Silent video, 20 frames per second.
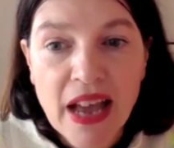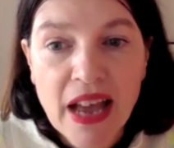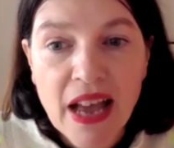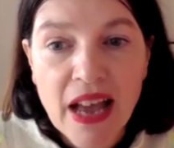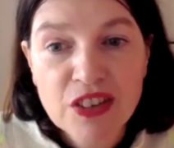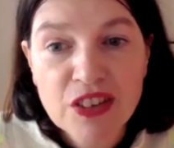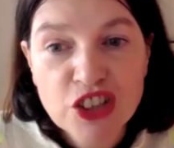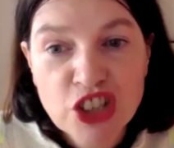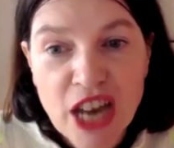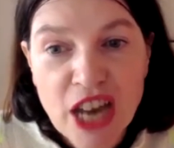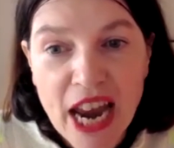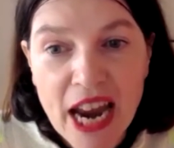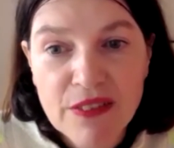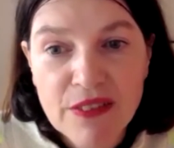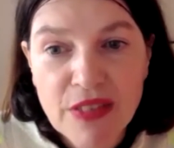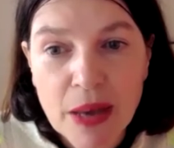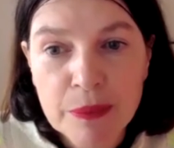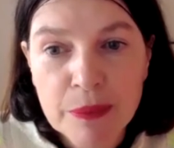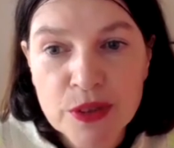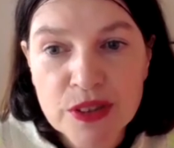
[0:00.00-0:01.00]
and the chair
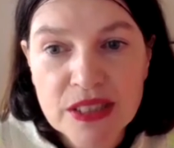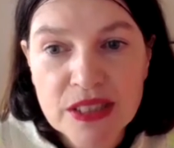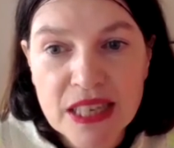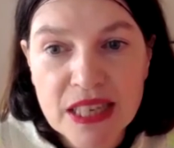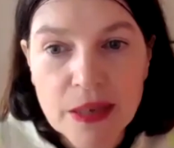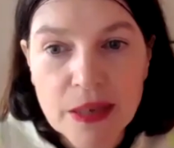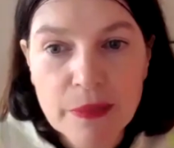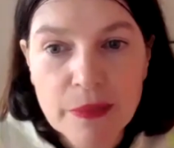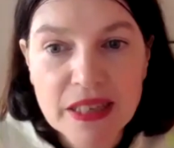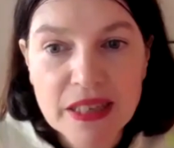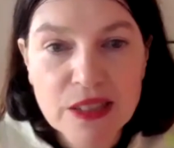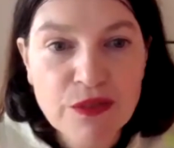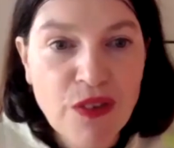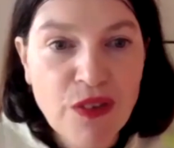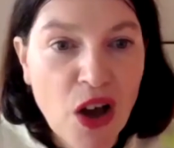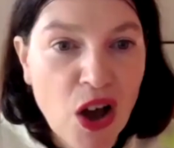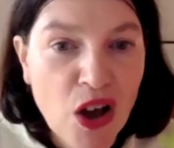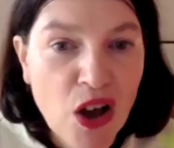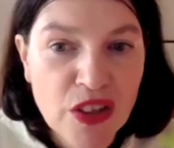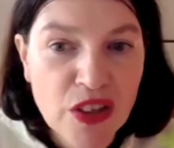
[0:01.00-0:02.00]
of that museum, his
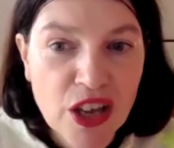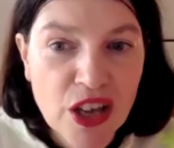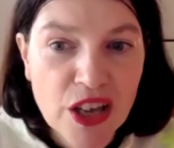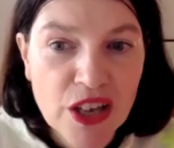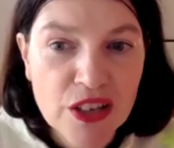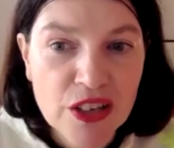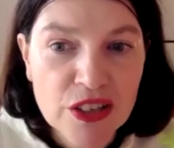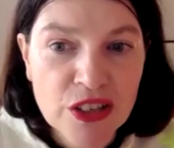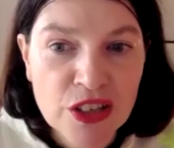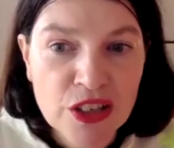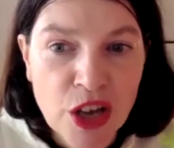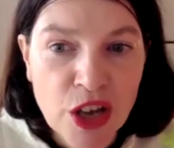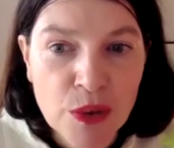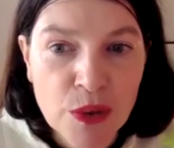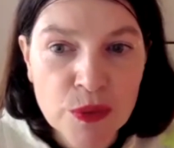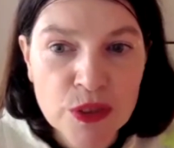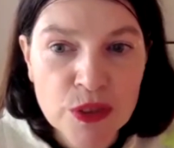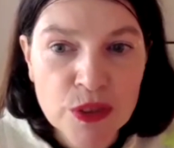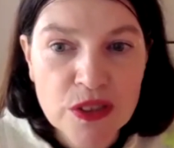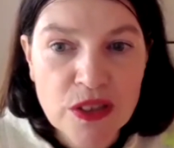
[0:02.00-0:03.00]
father, you
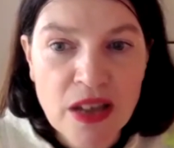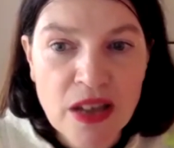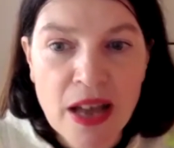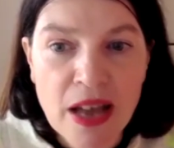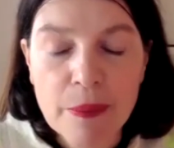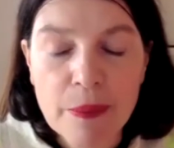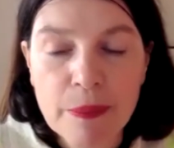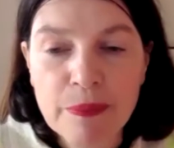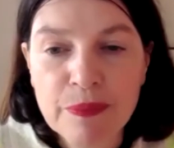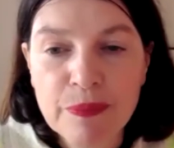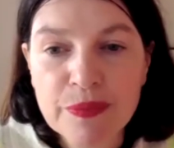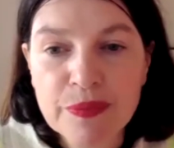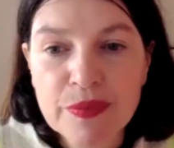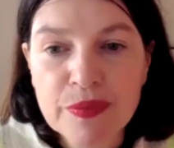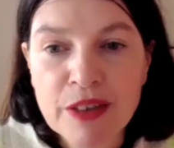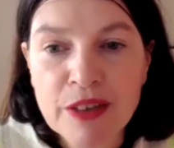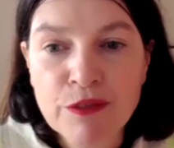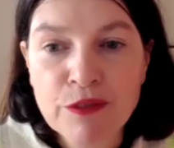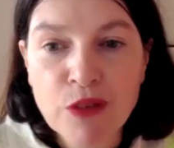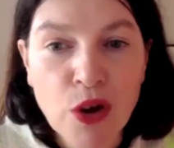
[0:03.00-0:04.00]
know, was um,
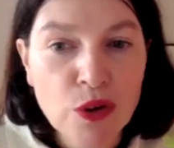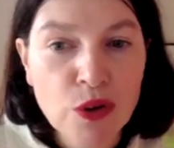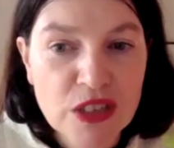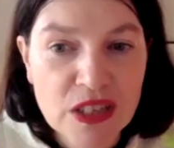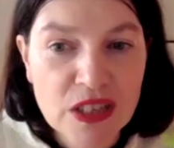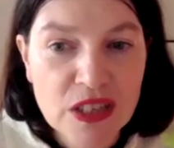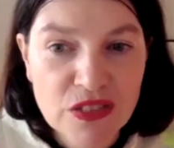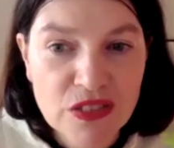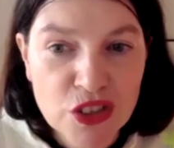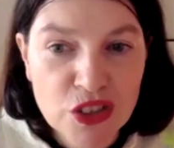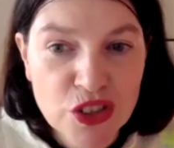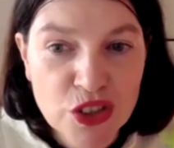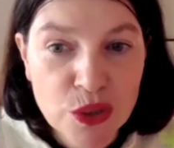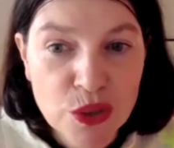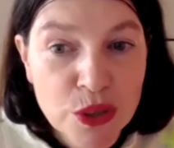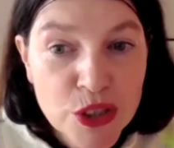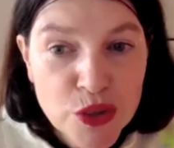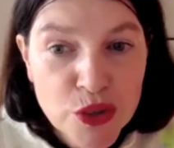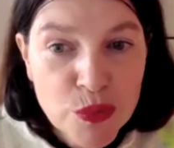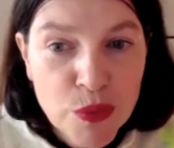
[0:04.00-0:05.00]
involved in the
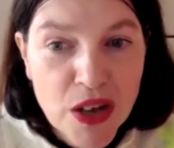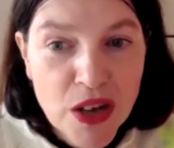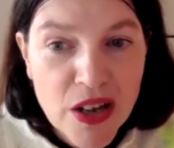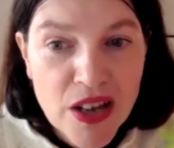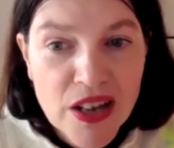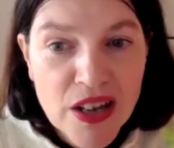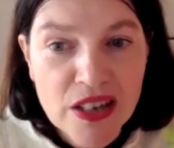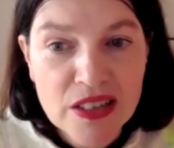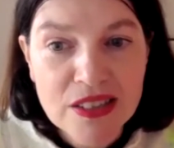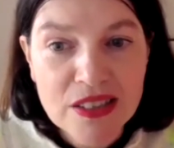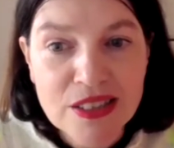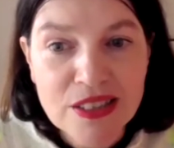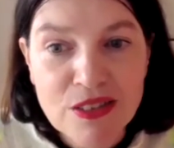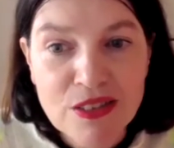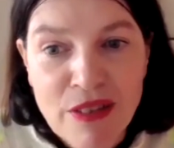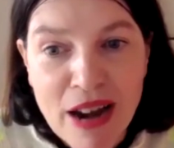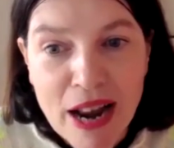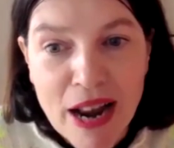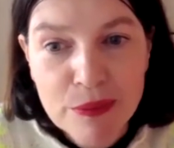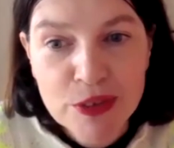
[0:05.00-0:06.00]
sewage works
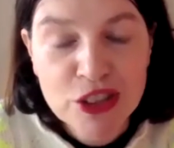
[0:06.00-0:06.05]
around